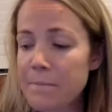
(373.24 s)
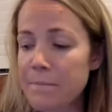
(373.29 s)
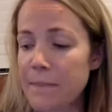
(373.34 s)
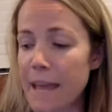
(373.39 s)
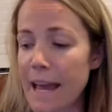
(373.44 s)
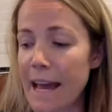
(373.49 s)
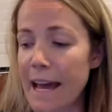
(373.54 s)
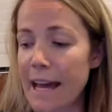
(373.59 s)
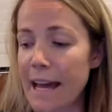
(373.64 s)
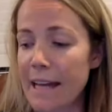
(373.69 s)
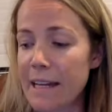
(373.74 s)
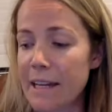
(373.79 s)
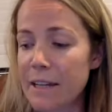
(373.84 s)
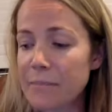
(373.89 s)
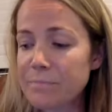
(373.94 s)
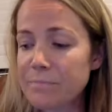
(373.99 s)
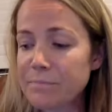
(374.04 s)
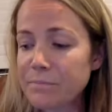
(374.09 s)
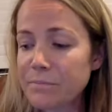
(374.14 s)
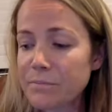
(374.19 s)

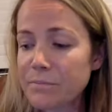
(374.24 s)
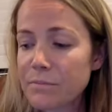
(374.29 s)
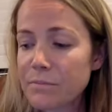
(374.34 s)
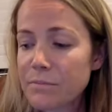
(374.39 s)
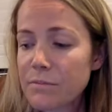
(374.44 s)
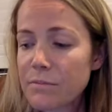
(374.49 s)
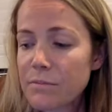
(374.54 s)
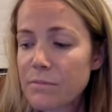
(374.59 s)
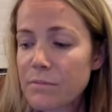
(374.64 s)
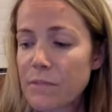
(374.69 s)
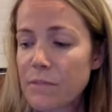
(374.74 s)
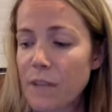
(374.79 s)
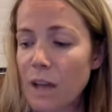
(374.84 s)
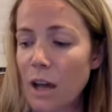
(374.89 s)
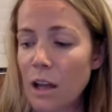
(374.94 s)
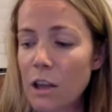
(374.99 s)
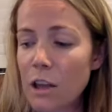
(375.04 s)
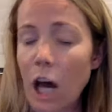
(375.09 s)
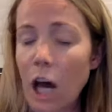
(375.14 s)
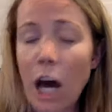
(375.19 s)
and
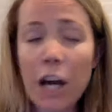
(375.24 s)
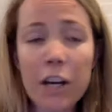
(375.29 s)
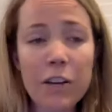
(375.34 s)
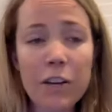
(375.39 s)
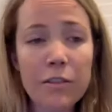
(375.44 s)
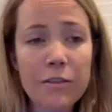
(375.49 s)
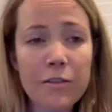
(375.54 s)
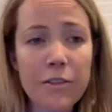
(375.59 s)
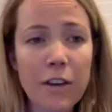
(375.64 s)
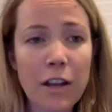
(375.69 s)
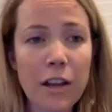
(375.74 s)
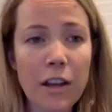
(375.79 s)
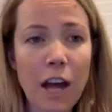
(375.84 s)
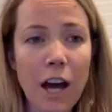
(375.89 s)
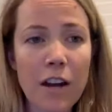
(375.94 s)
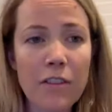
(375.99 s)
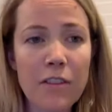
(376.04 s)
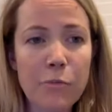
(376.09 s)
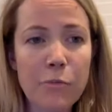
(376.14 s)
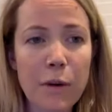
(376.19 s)
a lot of a
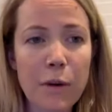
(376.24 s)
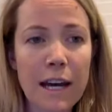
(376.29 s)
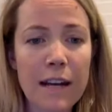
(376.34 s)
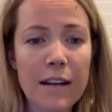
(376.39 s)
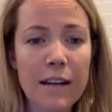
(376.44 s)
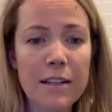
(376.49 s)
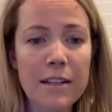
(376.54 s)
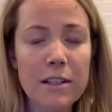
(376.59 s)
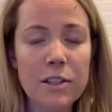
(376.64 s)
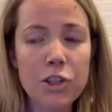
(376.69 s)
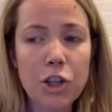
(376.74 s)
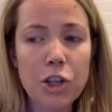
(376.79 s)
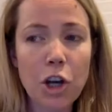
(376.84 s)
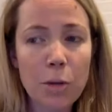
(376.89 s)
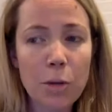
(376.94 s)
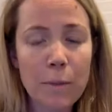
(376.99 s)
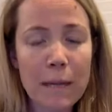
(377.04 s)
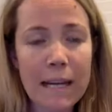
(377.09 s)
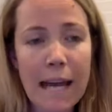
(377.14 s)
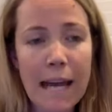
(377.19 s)
lot of what
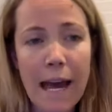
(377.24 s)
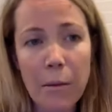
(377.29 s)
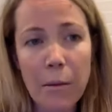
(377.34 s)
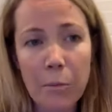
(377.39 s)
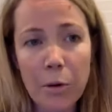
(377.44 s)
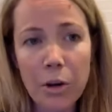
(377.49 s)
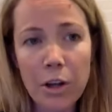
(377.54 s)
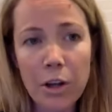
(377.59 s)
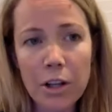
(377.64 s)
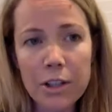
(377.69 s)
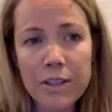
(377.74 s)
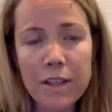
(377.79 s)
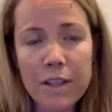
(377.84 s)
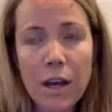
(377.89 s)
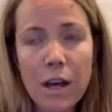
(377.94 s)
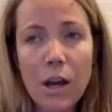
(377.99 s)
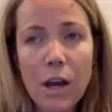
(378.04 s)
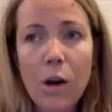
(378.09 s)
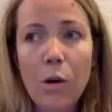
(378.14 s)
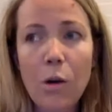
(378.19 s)
took me to Emerald
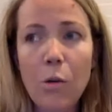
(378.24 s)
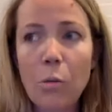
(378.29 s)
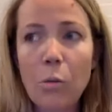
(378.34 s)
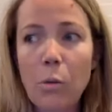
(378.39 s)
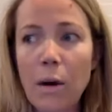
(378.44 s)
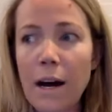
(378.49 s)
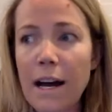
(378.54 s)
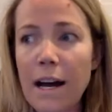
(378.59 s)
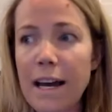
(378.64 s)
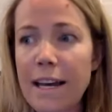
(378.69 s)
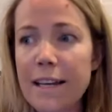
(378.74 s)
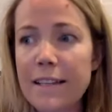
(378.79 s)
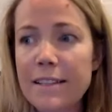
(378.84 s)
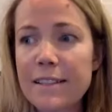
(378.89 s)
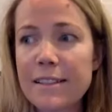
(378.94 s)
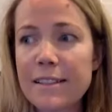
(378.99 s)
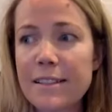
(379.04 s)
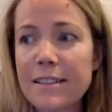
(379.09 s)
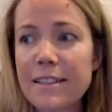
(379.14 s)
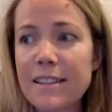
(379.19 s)

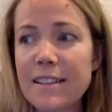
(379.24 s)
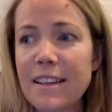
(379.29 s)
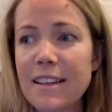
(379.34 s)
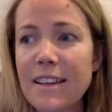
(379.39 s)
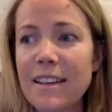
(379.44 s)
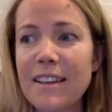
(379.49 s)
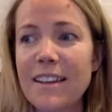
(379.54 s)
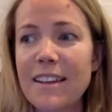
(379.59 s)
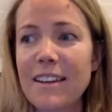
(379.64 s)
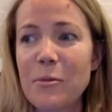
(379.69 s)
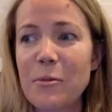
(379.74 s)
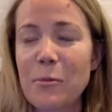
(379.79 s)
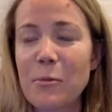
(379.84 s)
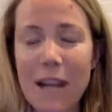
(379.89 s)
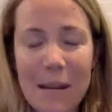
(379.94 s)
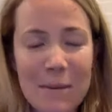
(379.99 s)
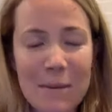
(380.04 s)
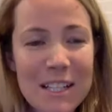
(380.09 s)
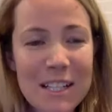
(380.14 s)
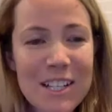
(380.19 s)
was
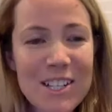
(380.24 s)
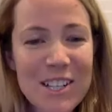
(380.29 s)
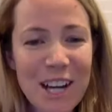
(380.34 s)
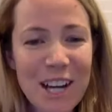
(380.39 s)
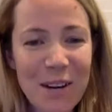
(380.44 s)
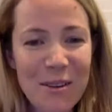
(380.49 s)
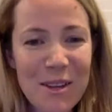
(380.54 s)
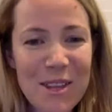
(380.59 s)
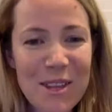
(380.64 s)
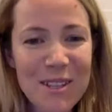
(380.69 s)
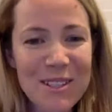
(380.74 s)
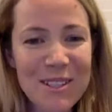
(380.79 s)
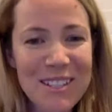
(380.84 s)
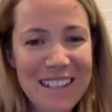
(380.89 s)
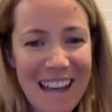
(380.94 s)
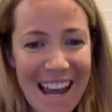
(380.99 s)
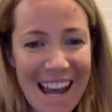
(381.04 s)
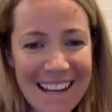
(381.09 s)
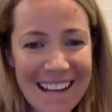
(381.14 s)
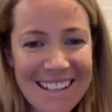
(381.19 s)
what I'm going to share with you
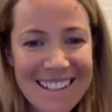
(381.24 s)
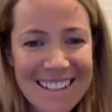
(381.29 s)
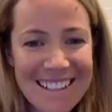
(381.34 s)
tonight.